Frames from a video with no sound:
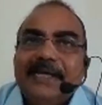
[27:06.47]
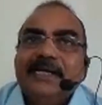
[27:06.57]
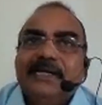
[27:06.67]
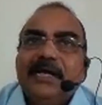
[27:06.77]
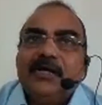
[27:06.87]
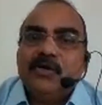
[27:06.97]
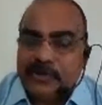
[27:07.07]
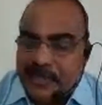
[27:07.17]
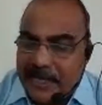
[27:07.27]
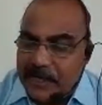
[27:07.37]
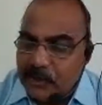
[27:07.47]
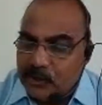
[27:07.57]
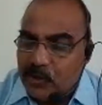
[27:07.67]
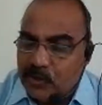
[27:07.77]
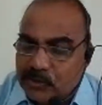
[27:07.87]
tying done on the
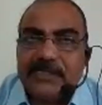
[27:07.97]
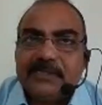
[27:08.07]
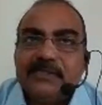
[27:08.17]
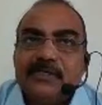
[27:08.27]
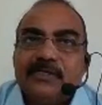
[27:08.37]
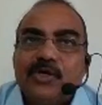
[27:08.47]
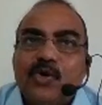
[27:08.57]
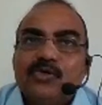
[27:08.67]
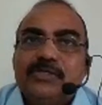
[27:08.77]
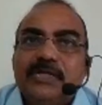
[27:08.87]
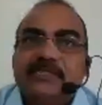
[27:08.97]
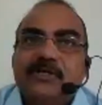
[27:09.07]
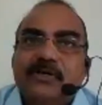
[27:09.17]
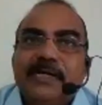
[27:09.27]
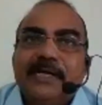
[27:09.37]
end of the hose so that
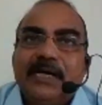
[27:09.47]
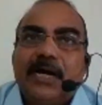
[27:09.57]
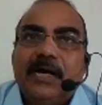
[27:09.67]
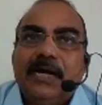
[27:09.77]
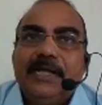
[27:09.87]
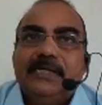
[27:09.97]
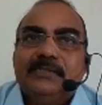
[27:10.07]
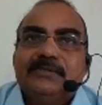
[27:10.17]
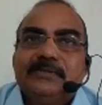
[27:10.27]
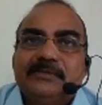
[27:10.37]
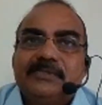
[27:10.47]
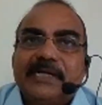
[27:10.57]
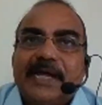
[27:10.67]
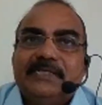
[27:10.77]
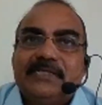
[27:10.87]
the hose does not get
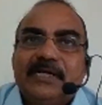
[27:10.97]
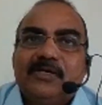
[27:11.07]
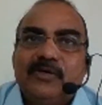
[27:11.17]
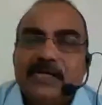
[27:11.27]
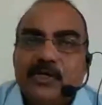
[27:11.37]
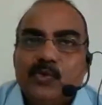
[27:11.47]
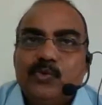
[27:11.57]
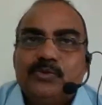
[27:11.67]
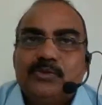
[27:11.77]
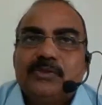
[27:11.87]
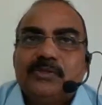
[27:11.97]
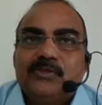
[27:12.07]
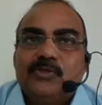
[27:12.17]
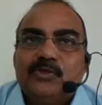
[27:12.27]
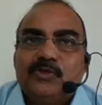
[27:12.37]
unlaid, strands get not get
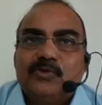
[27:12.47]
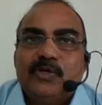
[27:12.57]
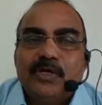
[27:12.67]
loose.